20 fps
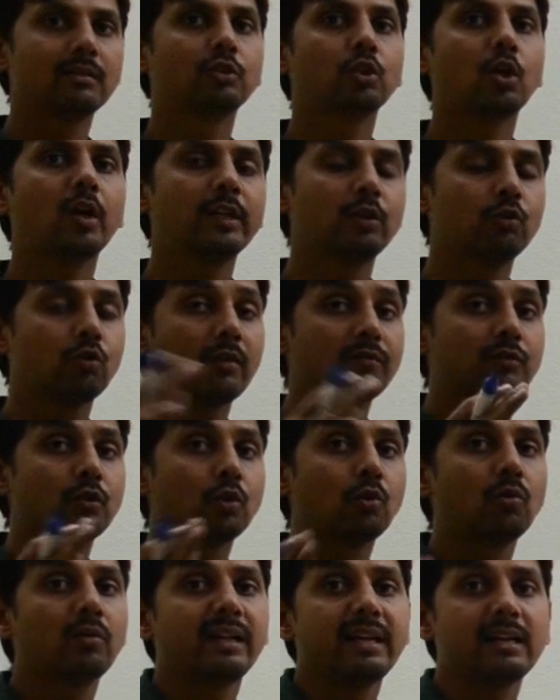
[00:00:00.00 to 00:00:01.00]
Joining of
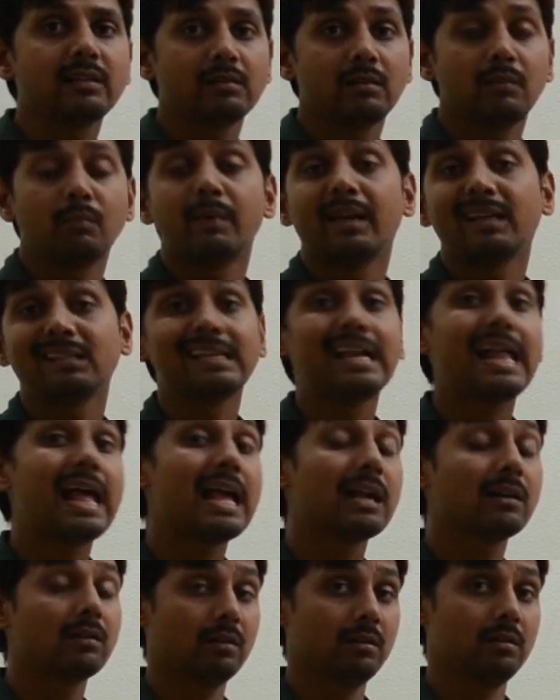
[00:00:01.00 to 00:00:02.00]
2 rays makes an
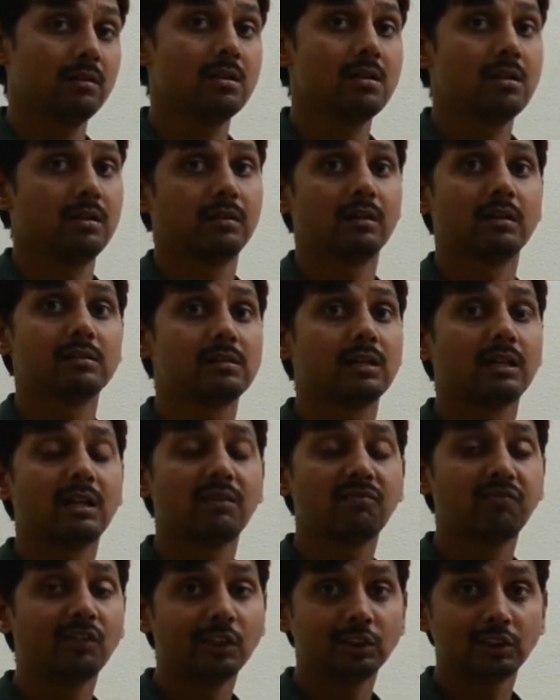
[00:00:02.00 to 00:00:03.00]
angle. That's the
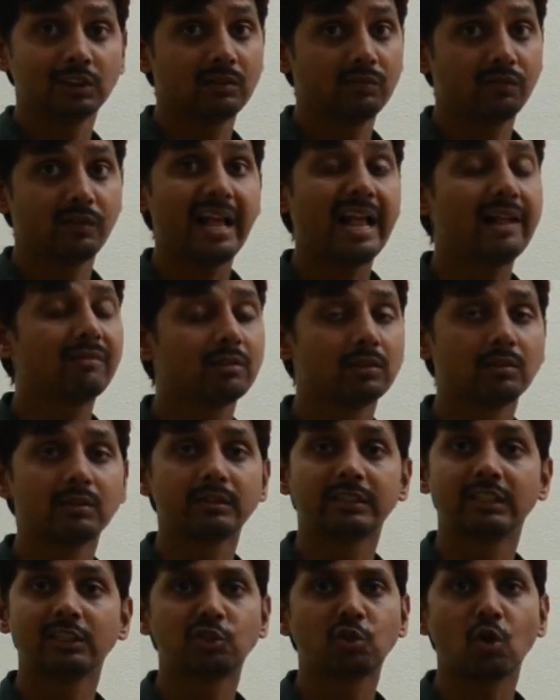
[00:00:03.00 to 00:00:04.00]
definition we have
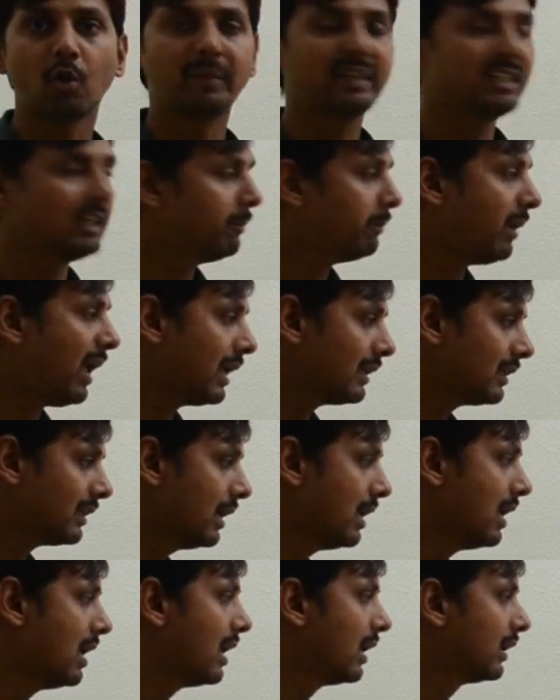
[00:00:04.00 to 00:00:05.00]
learned in geometry part.
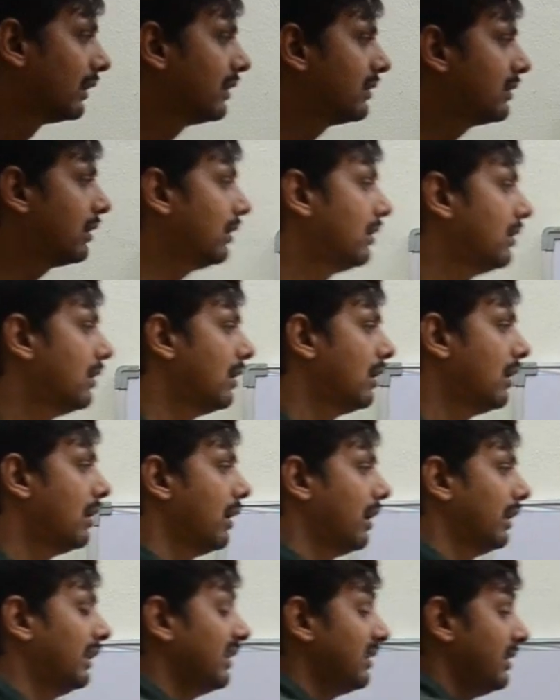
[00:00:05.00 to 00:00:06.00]
This
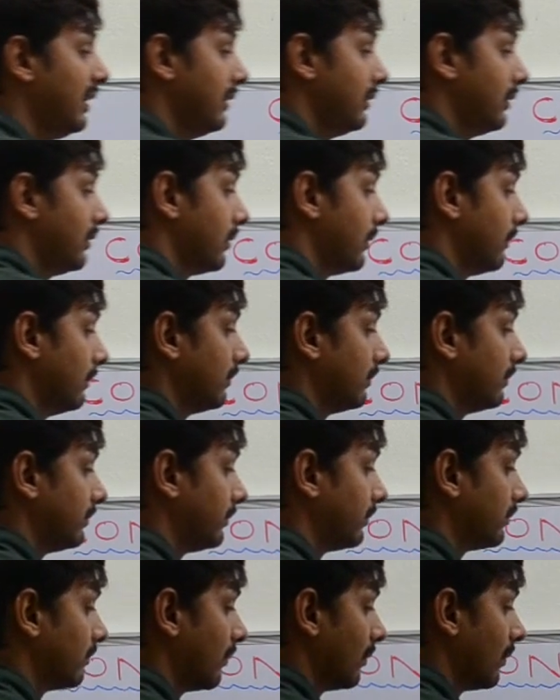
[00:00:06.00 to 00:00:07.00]
is
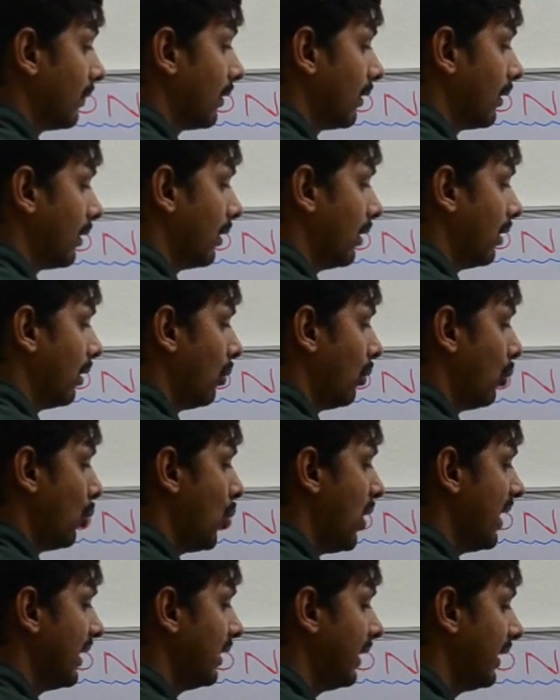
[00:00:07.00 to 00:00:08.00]

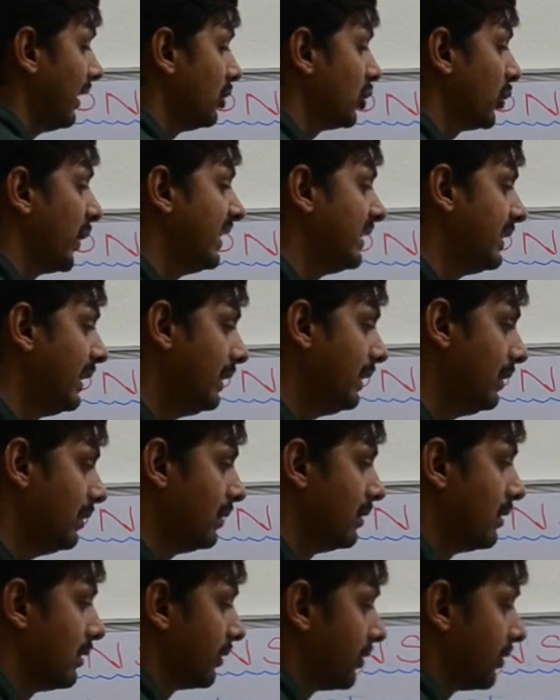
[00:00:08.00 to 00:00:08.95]
120.